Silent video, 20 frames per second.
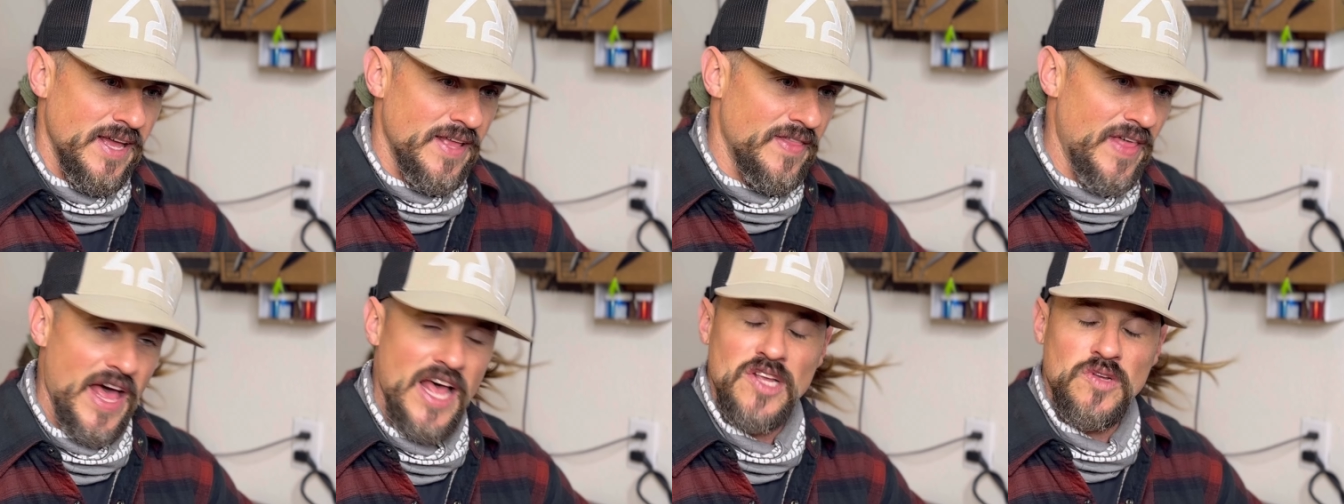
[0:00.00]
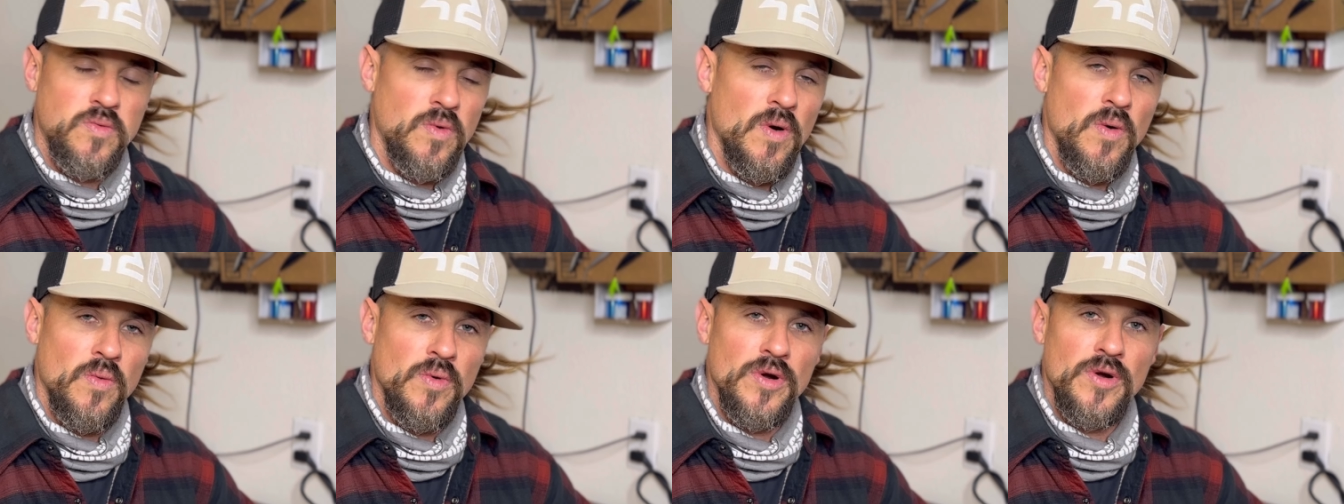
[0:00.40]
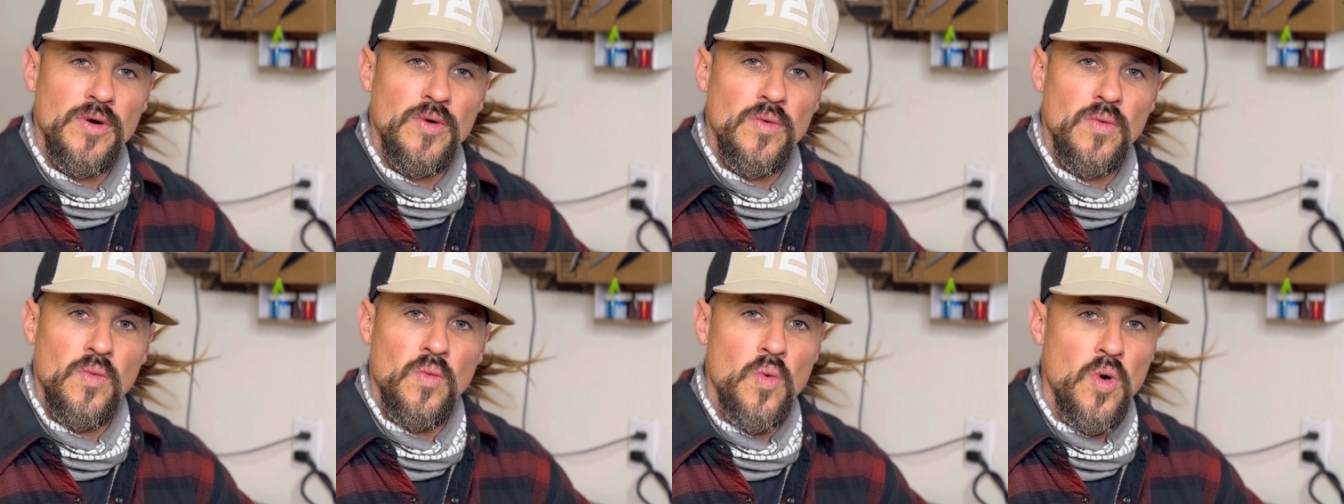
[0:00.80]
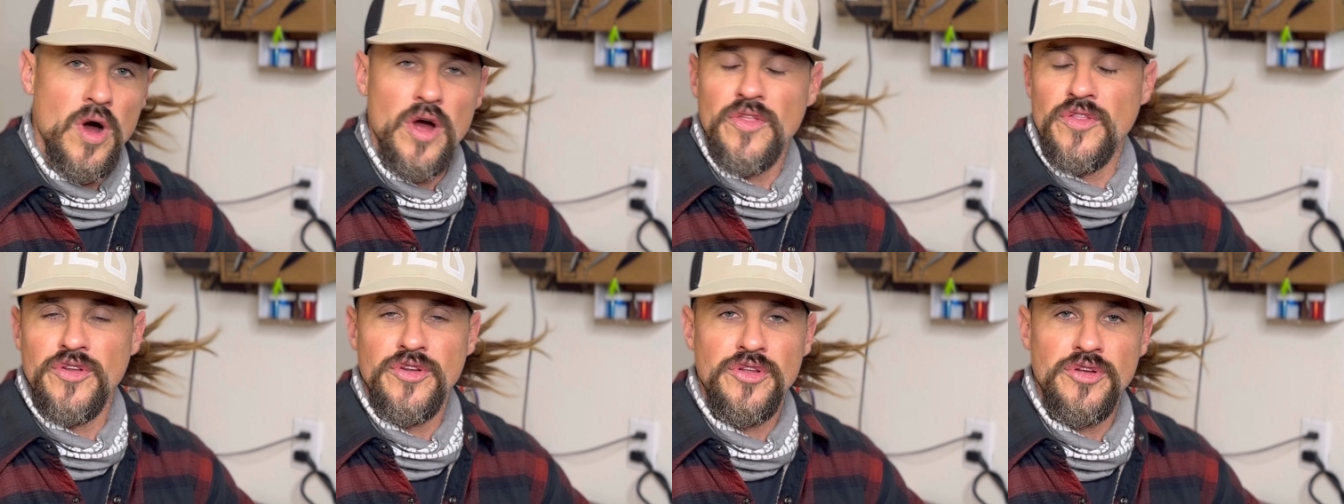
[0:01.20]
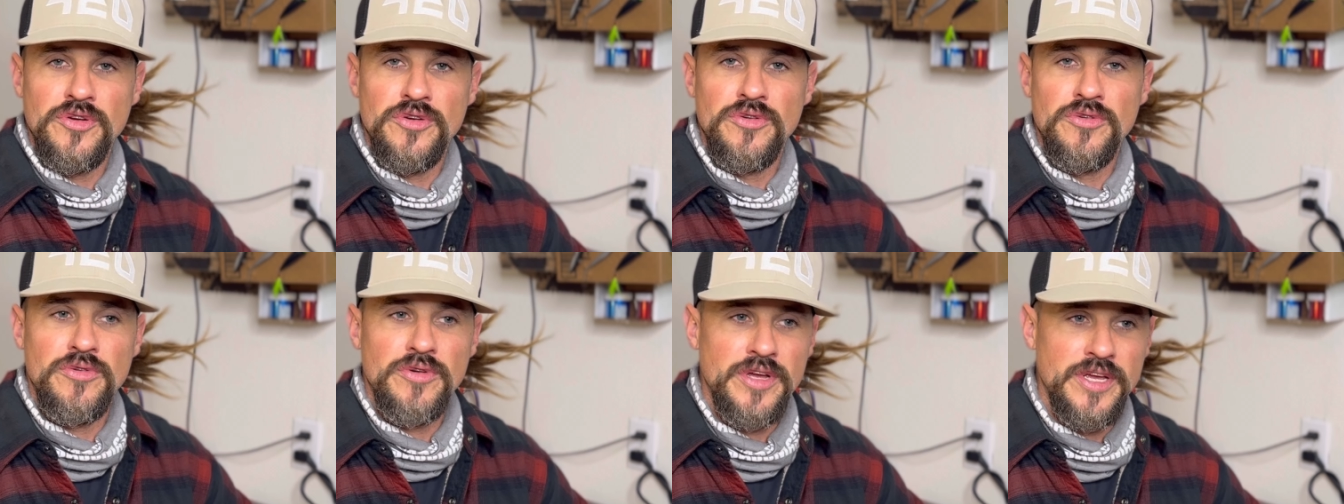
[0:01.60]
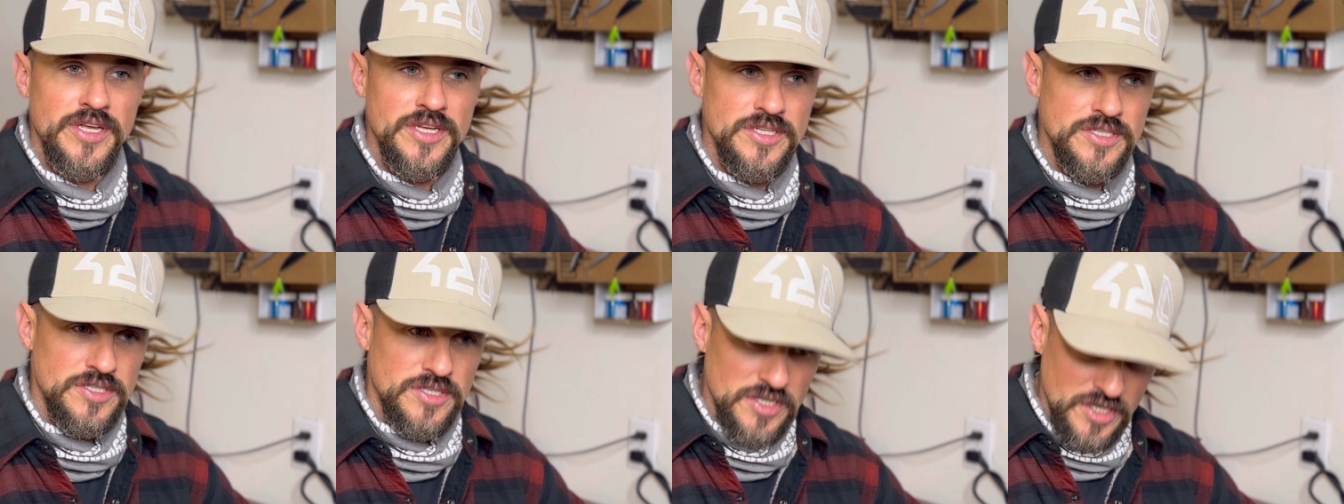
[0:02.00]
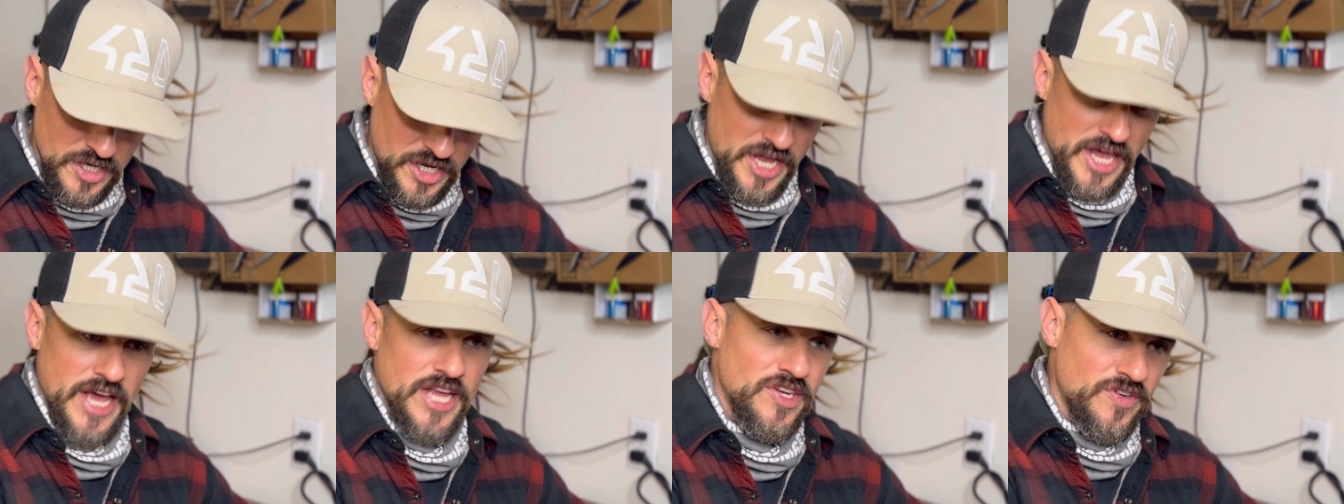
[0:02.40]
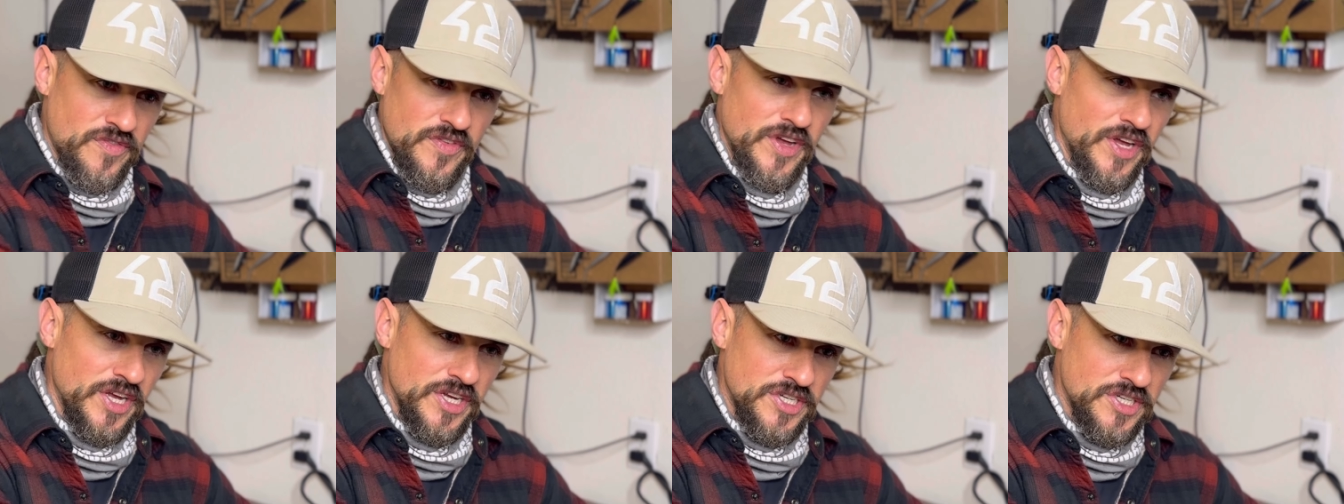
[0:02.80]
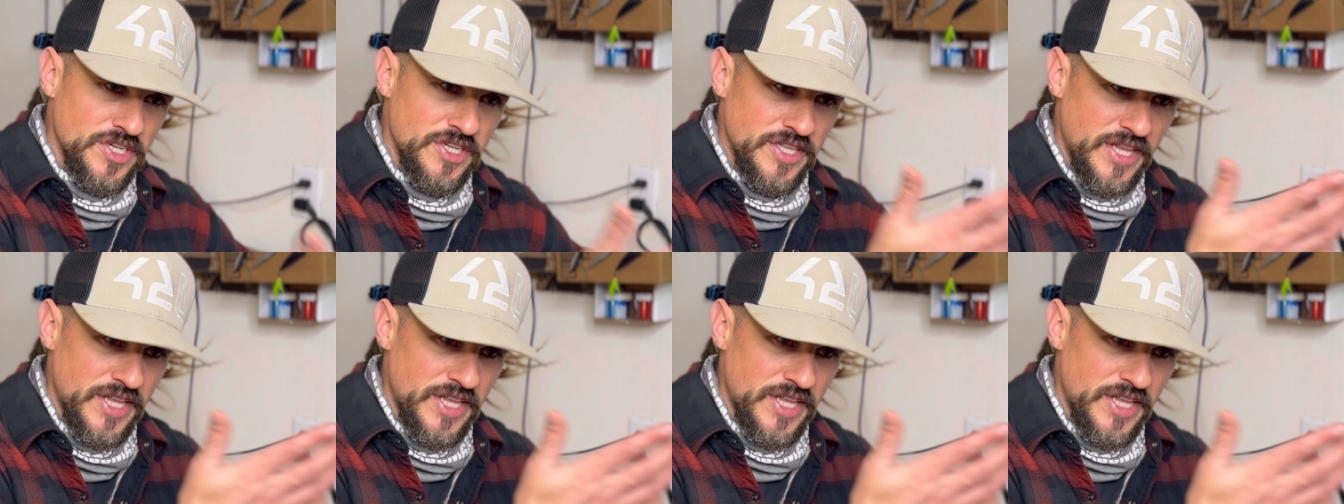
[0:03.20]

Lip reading: that's what we're wanting to do, is catch fish.